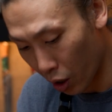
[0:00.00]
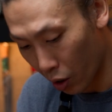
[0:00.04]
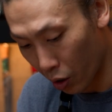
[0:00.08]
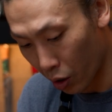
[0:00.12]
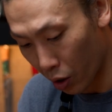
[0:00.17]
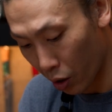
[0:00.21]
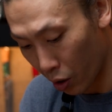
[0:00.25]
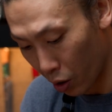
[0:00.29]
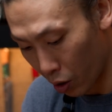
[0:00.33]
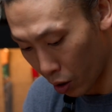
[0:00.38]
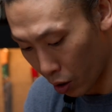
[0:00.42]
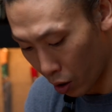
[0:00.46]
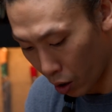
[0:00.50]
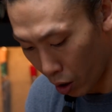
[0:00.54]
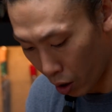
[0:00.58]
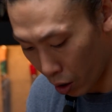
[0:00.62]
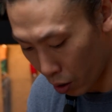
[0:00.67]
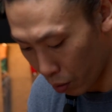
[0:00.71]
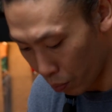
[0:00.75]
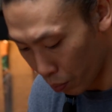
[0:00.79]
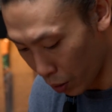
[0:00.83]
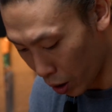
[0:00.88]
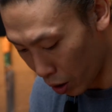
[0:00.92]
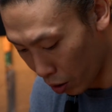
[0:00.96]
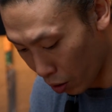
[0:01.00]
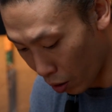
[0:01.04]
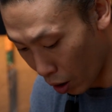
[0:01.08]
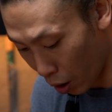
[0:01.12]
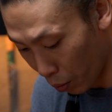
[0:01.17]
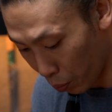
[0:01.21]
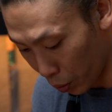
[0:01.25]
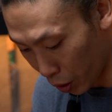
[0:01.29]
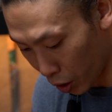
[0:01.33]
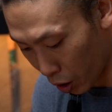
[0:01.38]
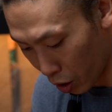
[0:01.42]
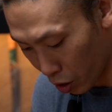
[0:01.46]
there are many
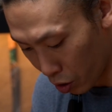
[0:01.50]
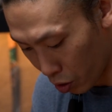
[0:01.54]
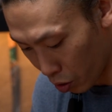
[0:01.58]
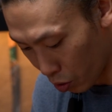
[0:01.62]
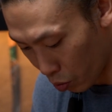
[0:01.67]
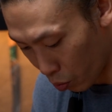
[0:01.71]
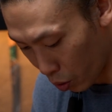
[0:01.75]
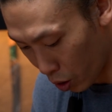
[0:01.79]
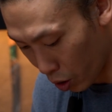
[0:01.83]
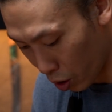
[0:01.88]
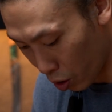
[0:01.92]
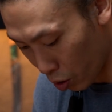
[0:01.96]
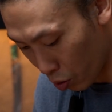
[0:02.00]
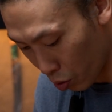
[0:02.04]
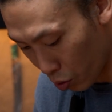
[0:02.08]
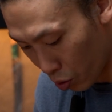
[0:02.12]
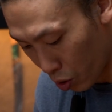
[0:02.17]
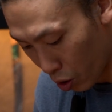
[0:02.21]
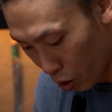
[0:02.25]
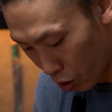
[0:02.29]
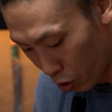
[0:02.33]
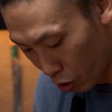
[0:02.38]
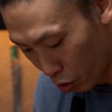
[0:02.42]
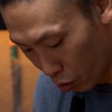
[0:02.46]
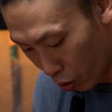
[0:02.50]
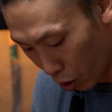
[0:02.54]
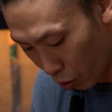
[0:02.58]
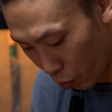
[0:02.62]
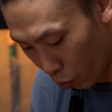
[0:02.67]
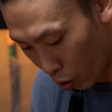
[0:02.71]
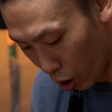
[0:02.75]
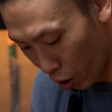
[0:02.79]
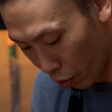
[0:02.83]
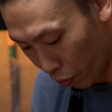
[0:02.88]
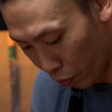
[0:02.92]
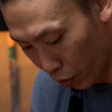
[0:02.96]
applications where they use straight
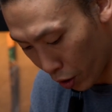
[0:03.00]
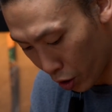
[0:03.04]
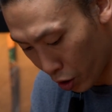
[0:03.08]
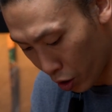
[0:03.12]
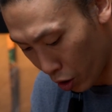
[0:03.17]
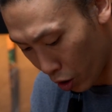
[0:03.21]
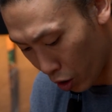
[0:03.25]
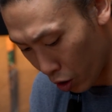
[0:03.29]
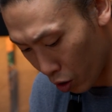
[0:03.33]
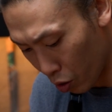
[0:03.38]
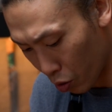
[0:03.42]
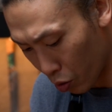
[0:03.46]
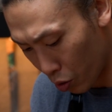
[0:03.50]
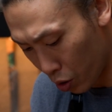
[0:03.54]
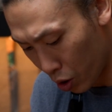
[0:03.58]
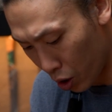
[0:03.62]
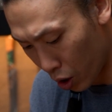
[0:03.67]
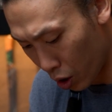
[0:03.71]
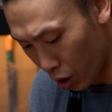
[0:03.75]
raw fish and they use